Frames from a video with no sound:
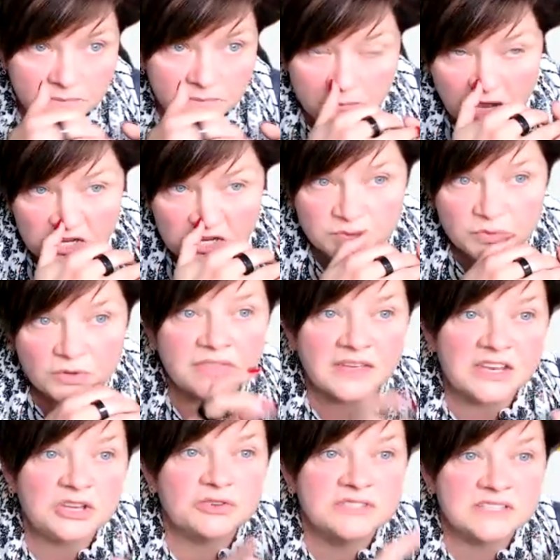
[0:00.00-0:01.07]
module
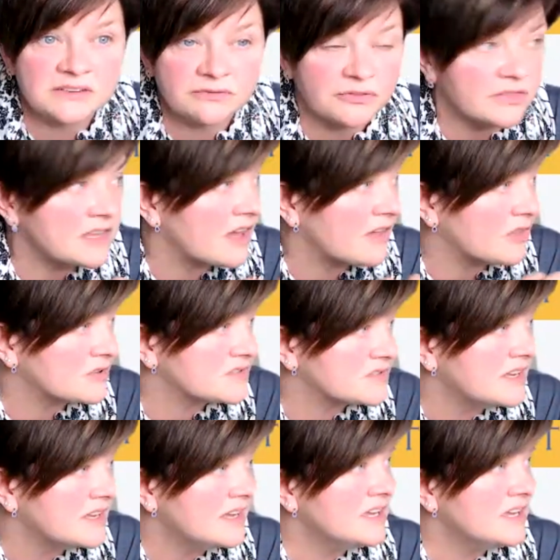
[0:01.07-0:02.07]
than you did for the others.